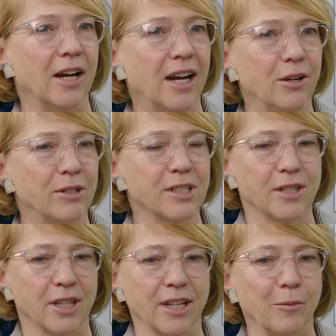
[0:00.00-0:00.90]
I
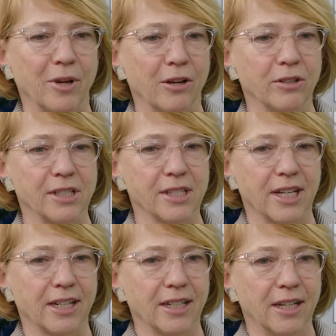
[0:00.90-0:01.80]
always think about is
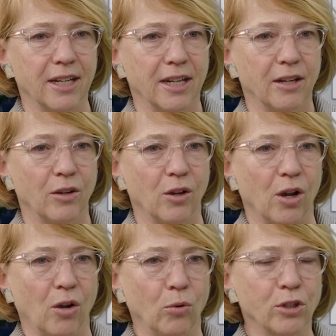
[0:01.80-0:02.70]
that
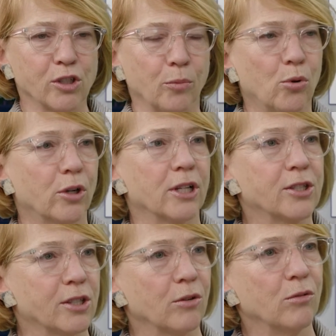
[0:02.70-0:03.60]
we're
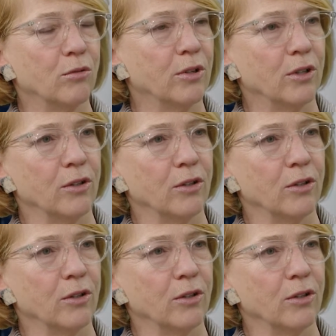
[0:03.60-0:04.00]
supported so